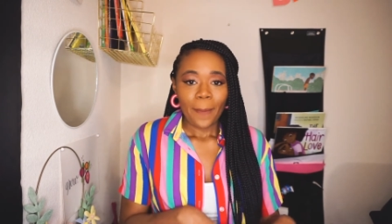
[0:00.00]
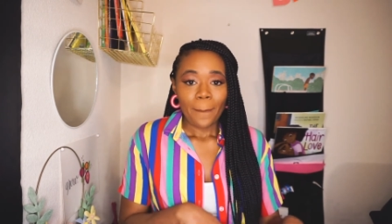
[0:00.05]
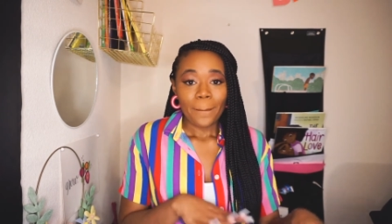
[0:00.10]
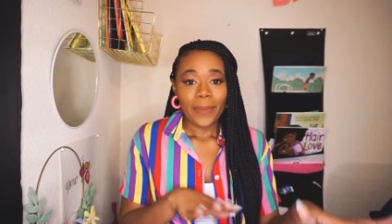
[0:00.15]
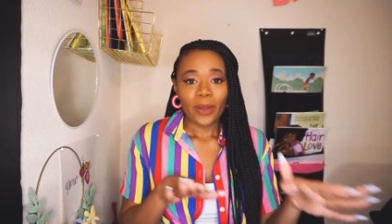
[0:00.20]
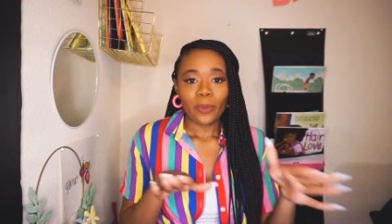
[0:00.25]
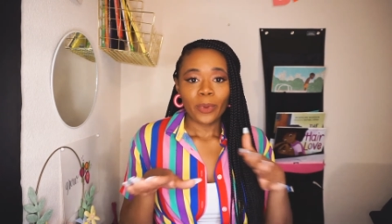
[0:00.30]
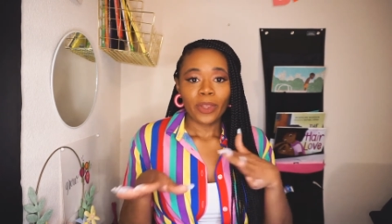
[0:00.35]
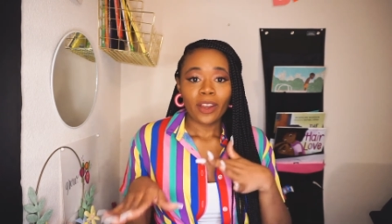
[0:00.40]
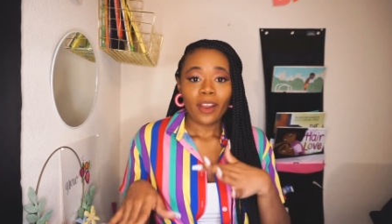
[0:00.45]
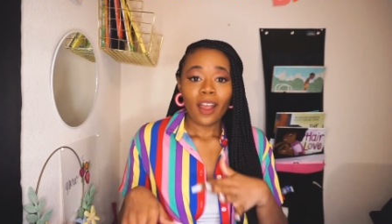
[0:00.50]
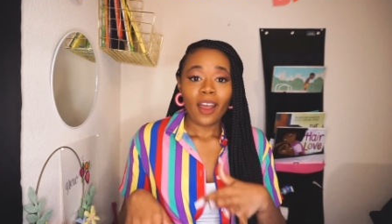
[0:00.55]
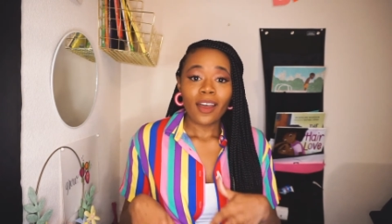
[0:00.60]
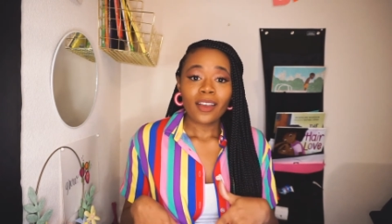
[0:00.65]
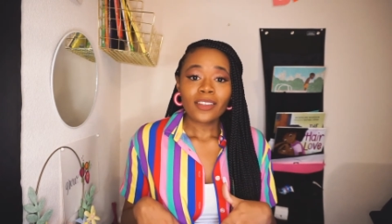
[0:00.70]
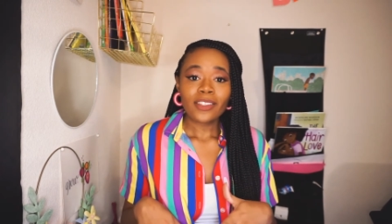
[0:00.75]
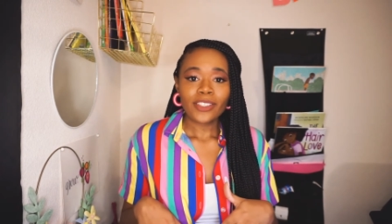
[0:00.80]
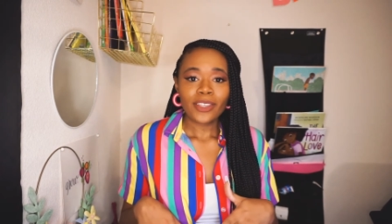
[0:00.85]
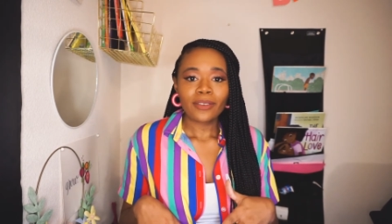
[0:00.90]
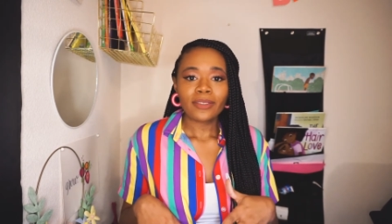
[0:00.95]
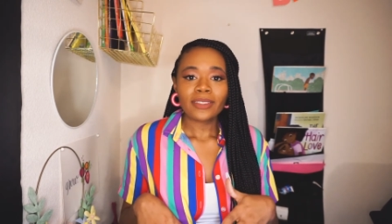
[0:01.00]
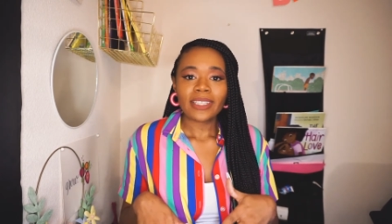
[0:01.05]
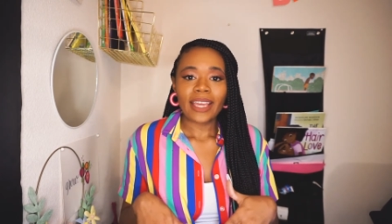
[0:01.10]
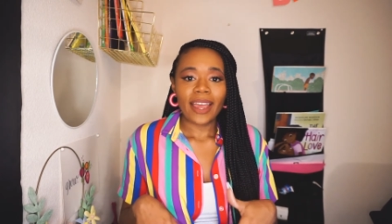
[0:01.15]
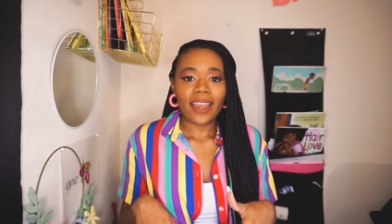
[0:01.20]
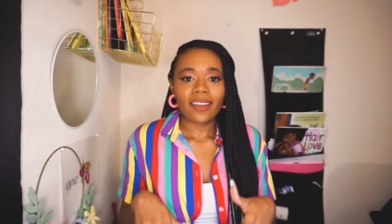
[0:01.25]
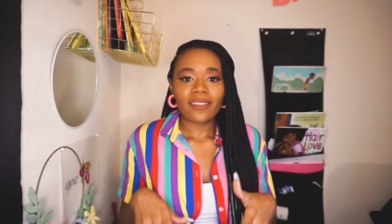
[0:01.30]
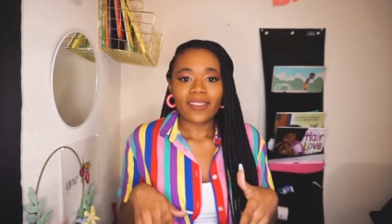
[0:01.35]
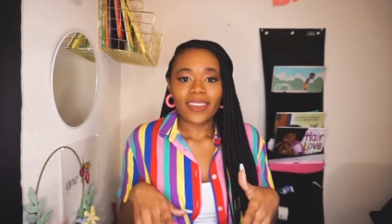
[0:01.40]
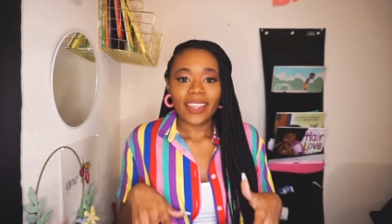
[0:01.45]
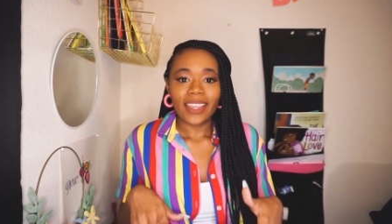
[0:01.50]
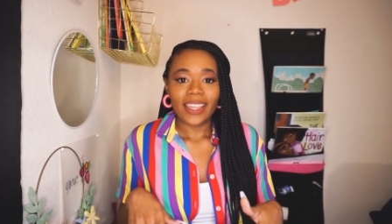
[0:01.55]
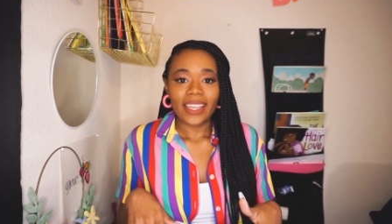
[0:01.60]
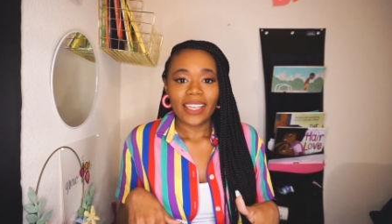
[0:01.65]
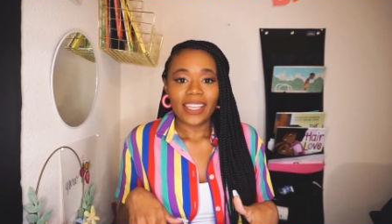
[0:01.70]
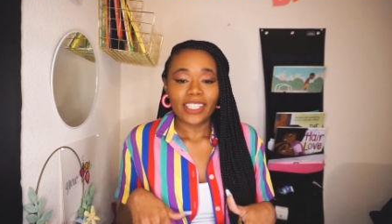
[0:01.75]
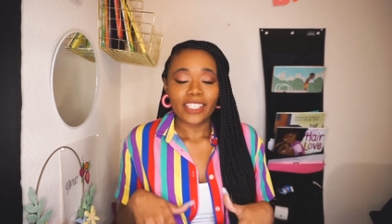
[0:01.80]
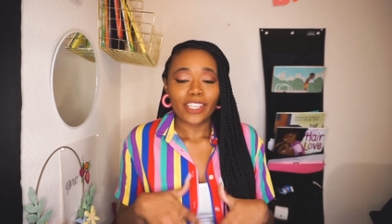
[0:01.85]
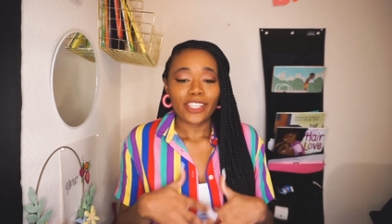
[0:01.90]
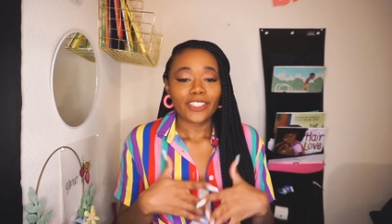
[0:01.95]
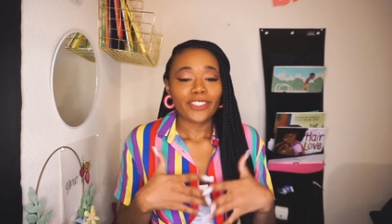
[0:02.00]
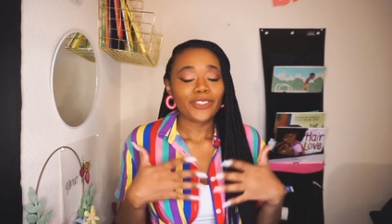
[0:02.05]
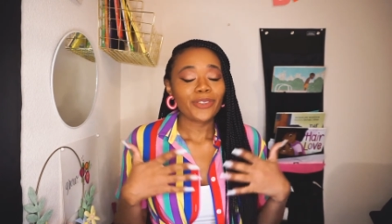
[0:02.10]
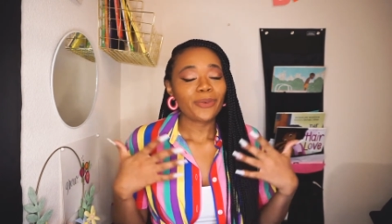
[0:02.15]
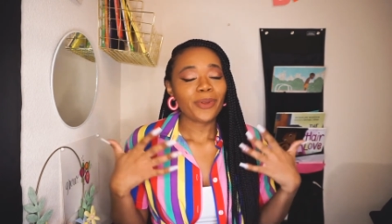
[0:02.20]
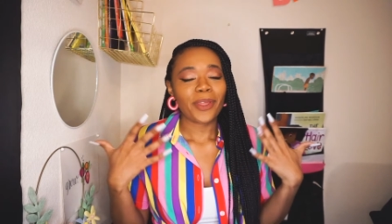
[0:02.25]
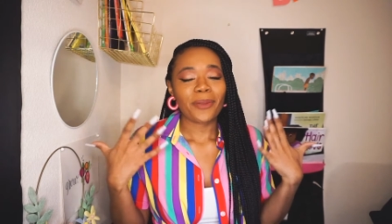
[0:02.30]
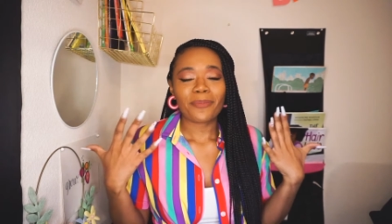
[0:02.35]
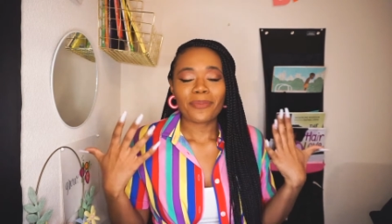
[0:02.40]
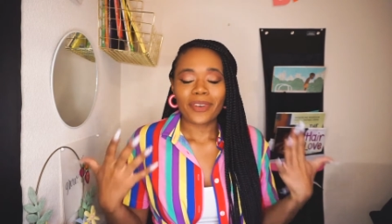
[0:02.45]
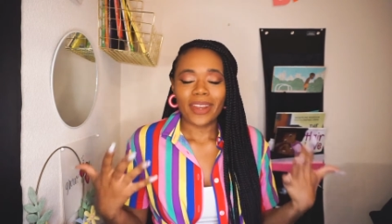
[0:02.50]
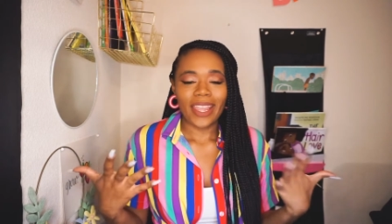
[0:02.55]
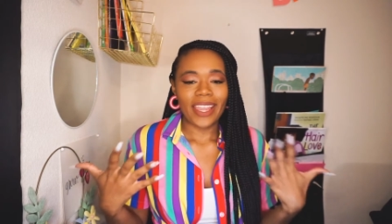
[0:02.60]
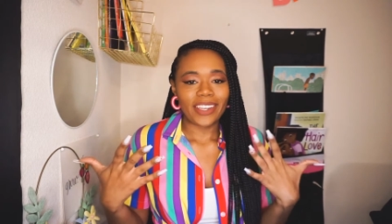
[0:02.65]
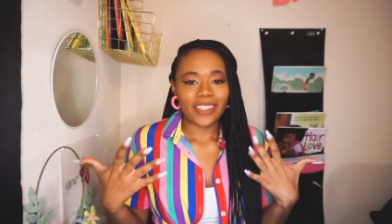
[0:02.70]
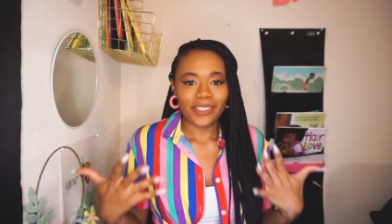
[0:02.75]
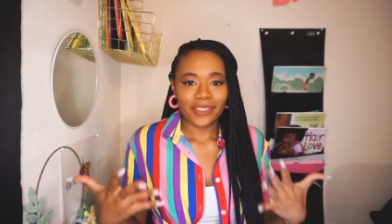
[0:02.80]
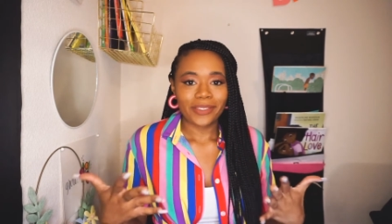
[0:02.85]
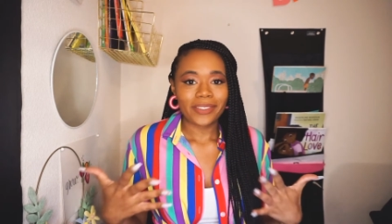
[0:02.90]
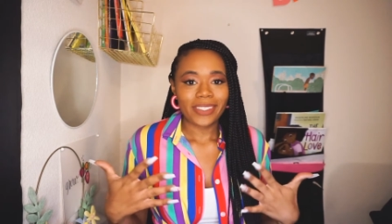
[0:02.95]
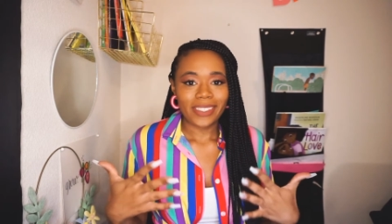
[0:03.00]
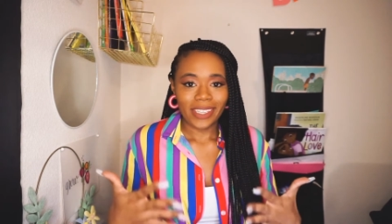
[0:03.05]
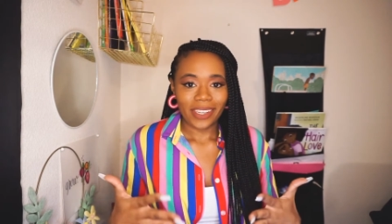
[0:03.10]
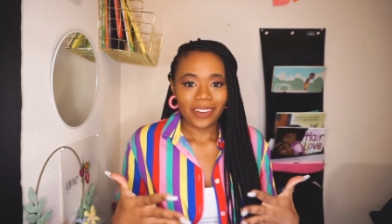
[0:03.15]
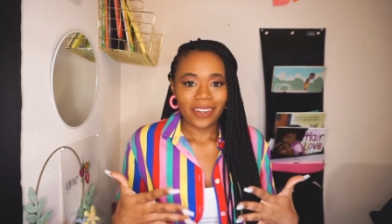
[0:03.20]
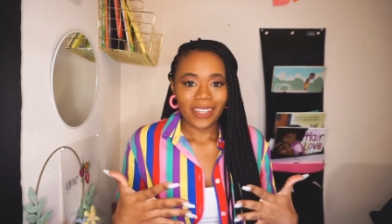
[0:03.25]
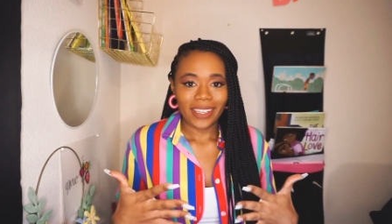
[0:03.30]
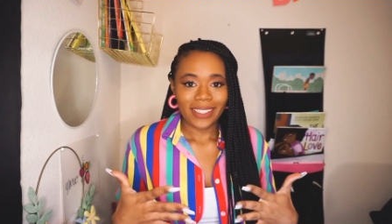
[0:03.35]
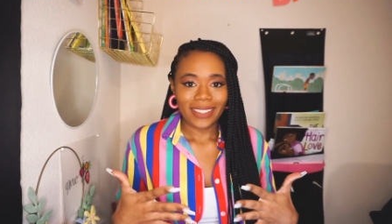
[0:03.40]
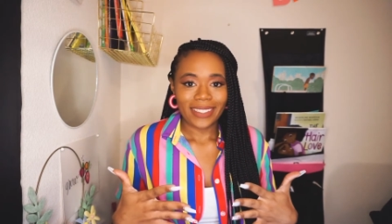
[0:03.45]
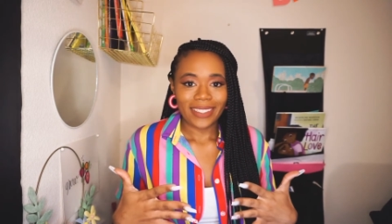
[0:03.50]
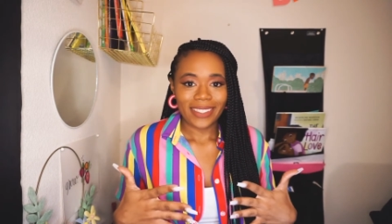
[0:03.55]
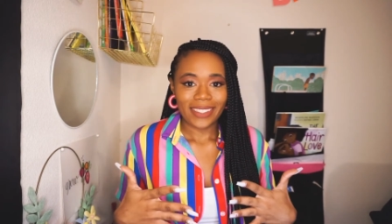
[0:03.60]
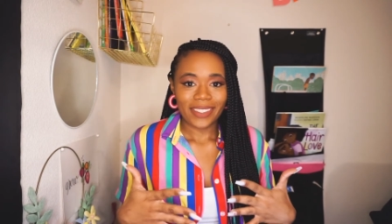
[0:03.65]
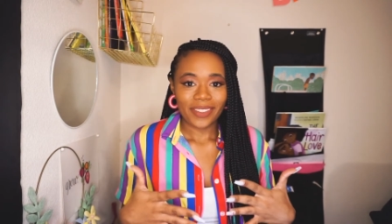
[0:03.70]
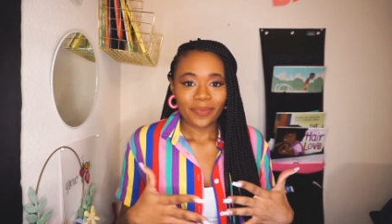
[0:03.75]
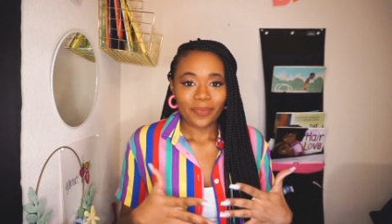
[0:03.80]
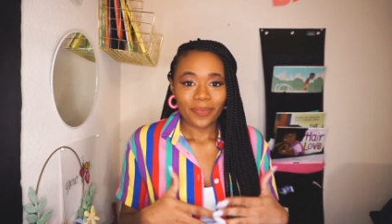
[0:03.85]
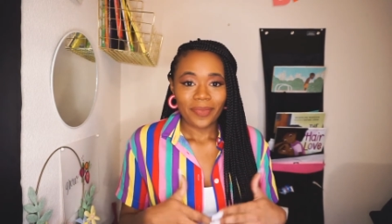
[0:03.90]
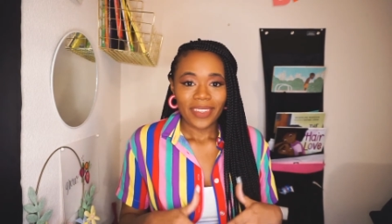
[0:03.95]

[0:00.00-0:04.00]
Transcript: but we are also diving in to a brand new series.